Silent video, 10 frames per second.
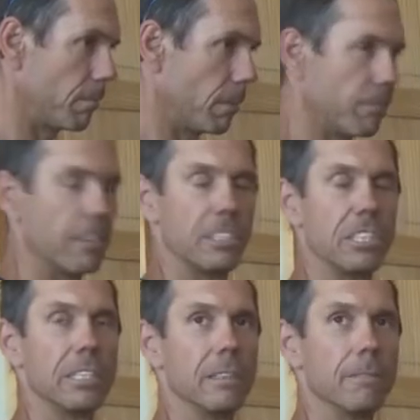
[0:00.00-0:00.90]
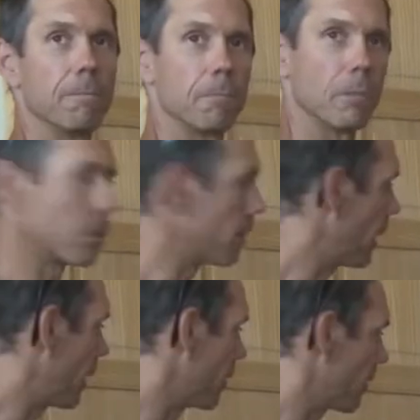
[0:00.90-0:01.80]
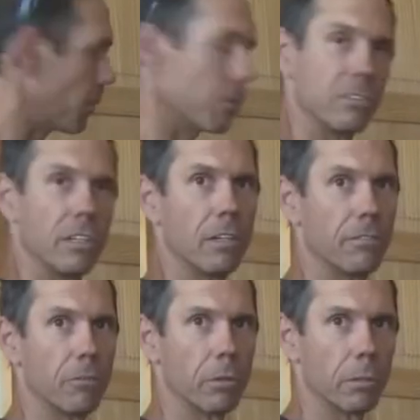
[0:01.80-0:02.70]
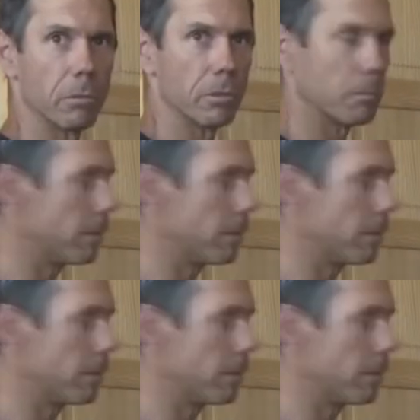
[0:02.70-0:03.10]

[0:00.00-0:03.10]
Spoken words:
efficient little house that was affordable to